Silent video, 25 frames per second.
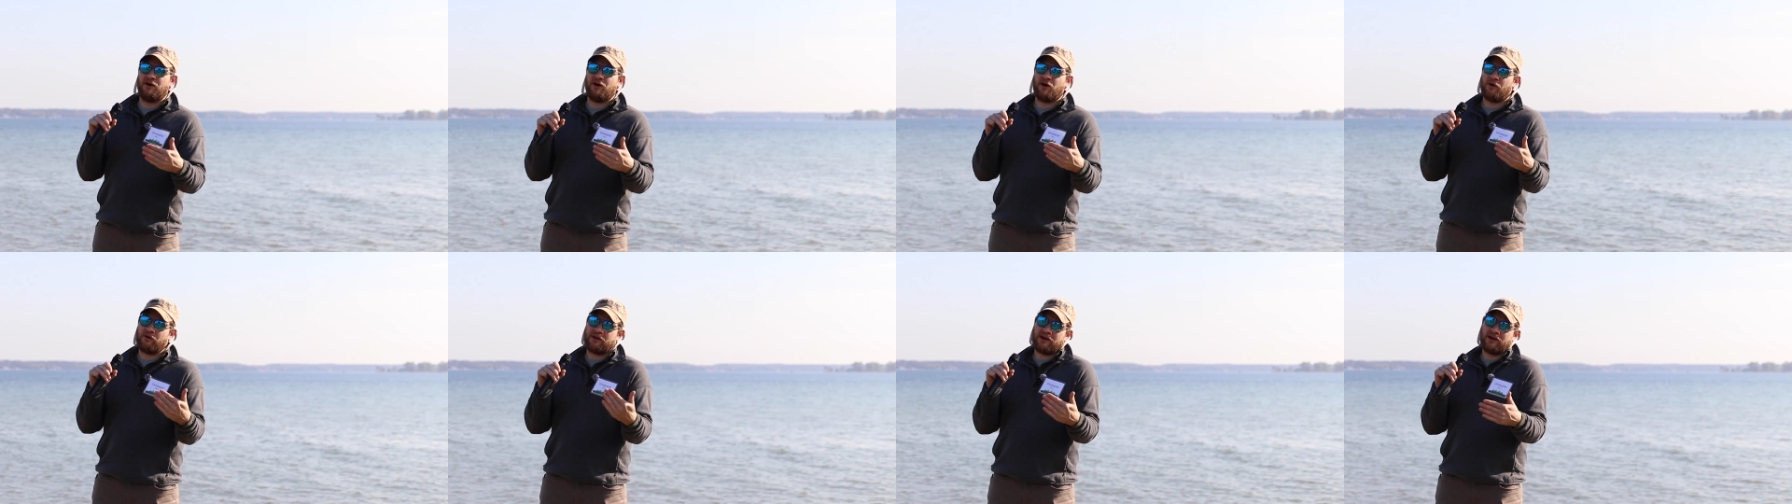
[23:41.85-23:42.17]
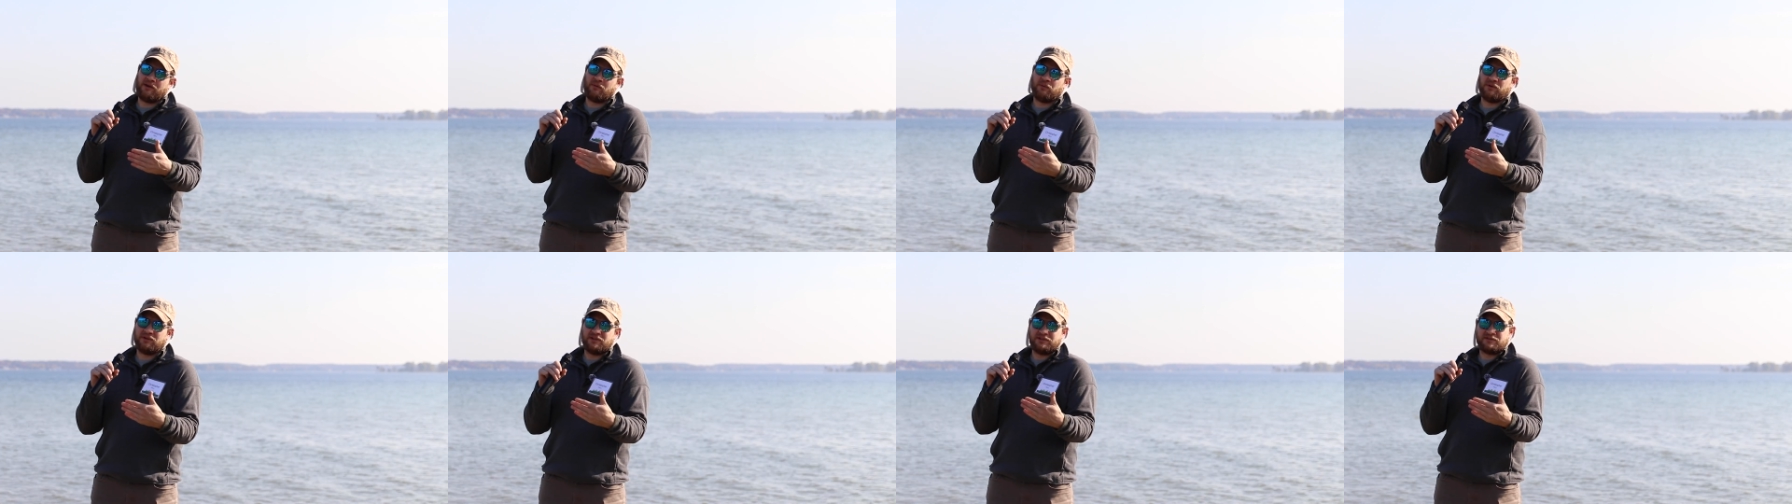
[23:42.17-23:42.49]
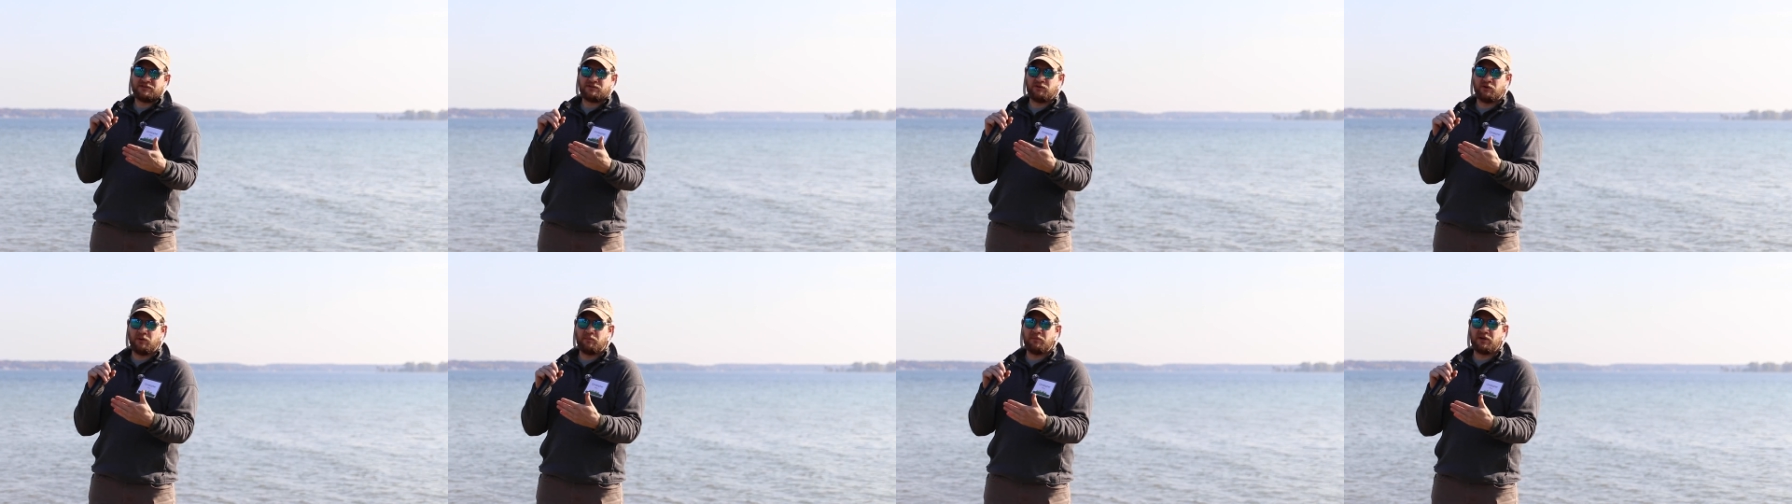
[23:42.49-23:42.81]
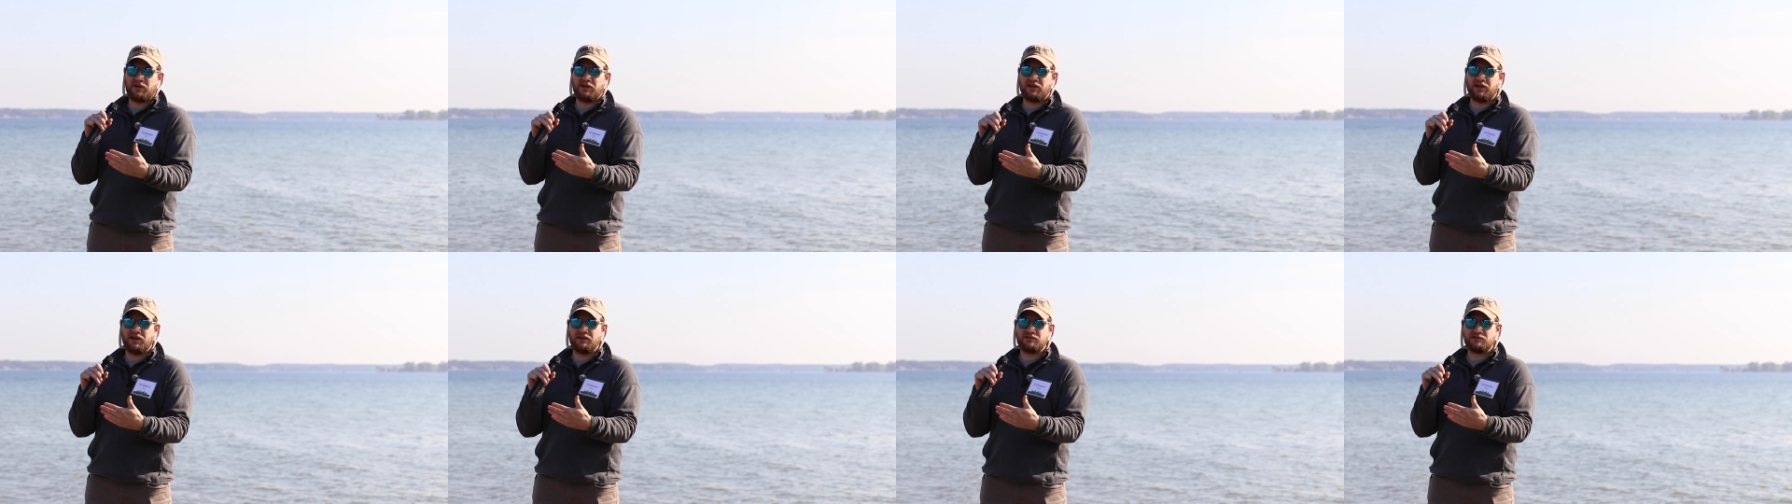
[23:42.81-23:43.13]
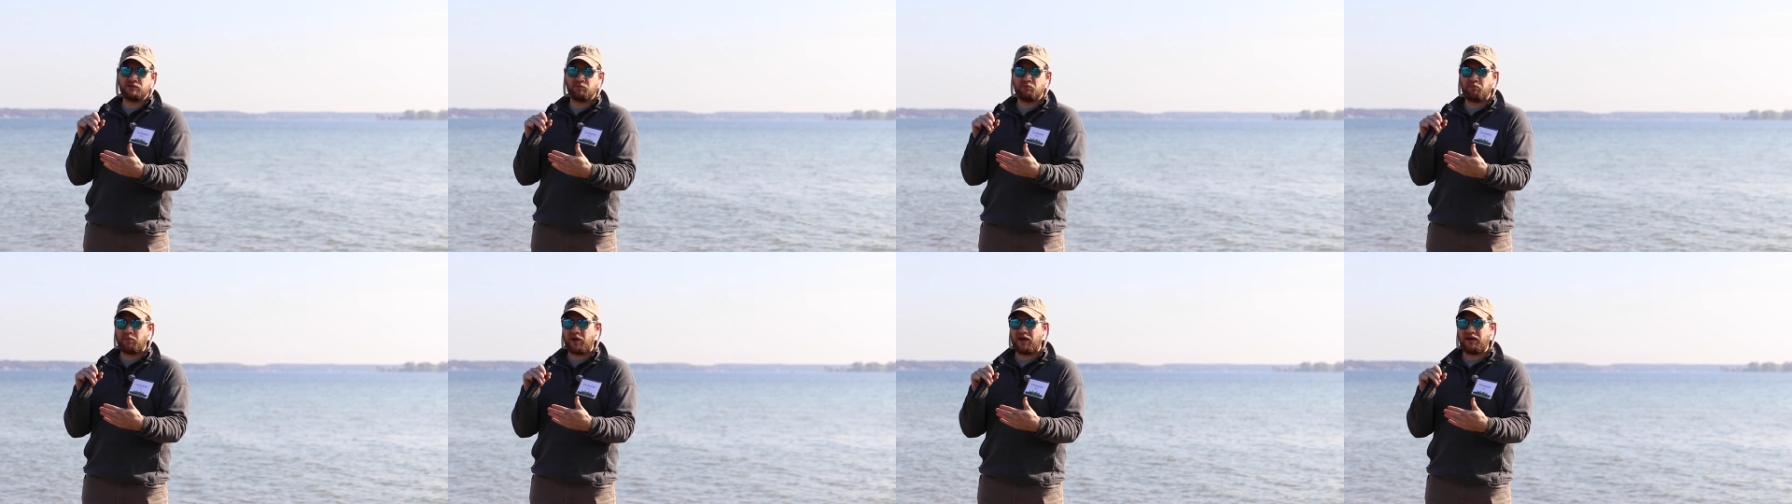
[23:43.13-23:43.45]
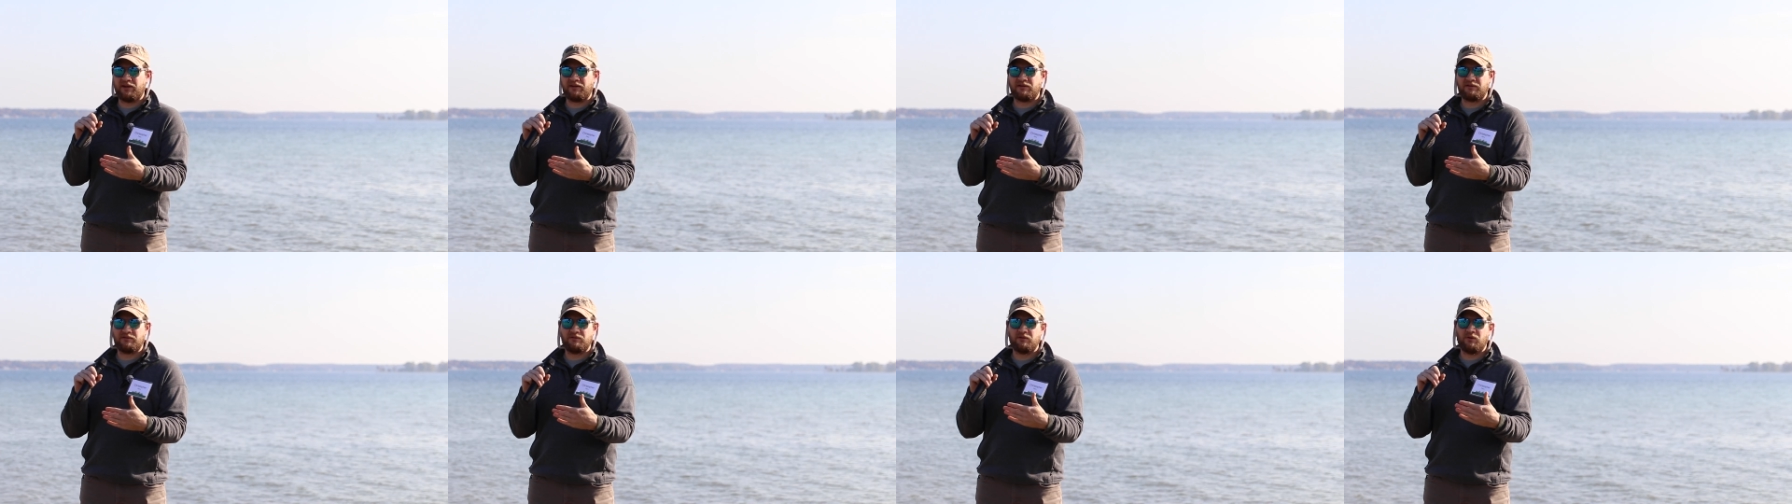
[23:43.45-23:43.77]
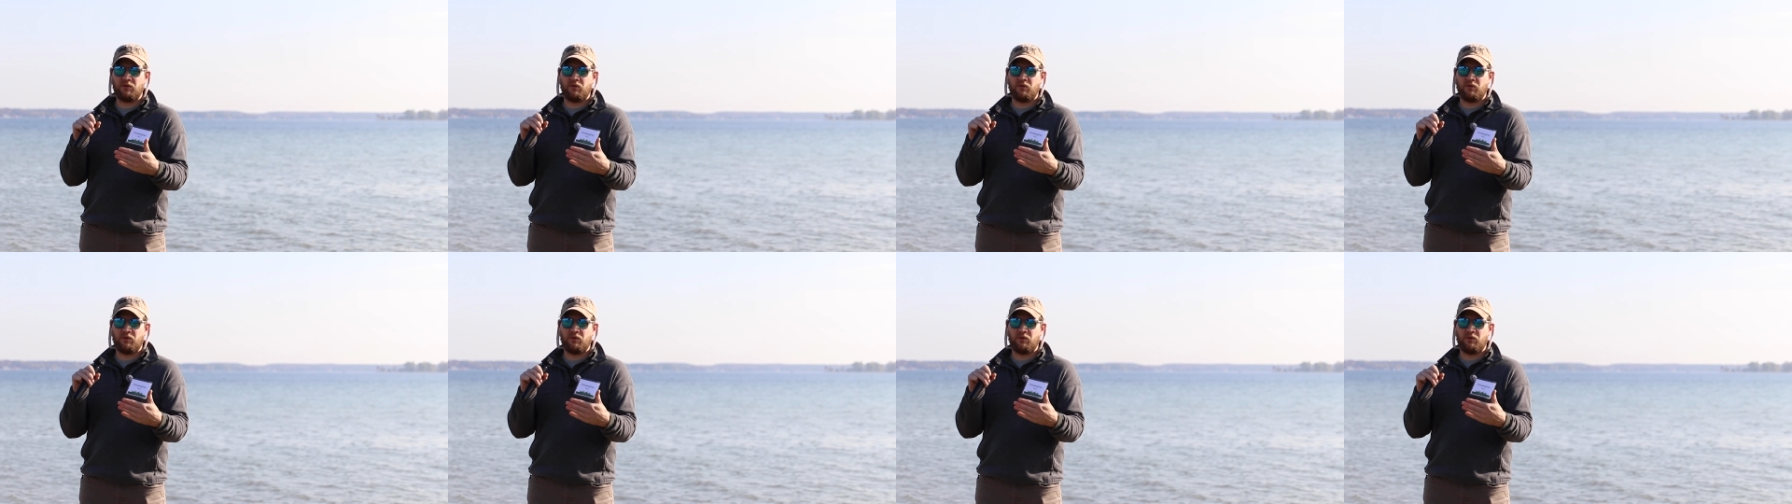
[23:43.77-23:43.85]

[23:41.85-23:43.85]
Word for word: okay, well, let's do a mitigation bank,